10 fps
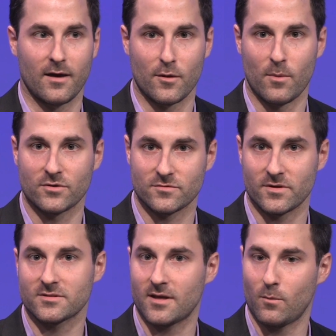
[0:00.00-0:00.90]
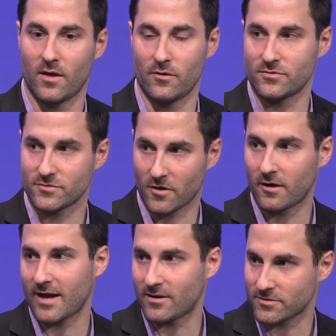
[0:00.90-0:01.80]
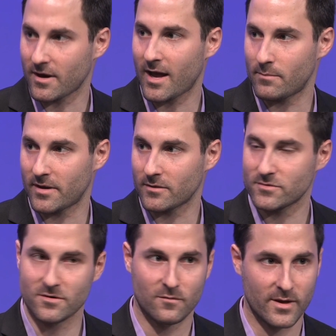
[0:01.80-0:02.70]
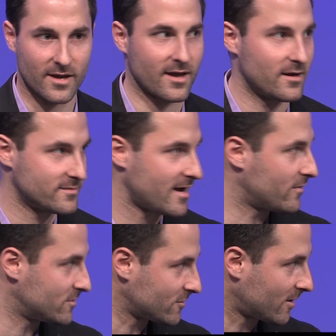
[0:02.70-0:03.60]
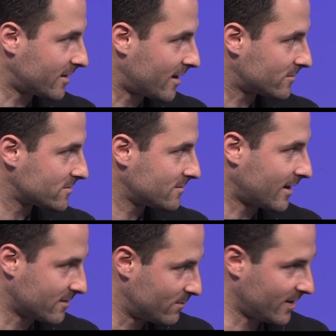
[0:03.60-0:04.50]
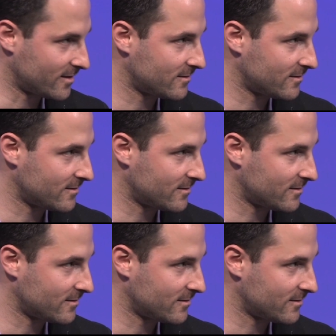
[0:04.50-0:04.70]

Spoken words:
They're most risky when those drawdowns are happening. So if we could cut down the drawdowns, like the big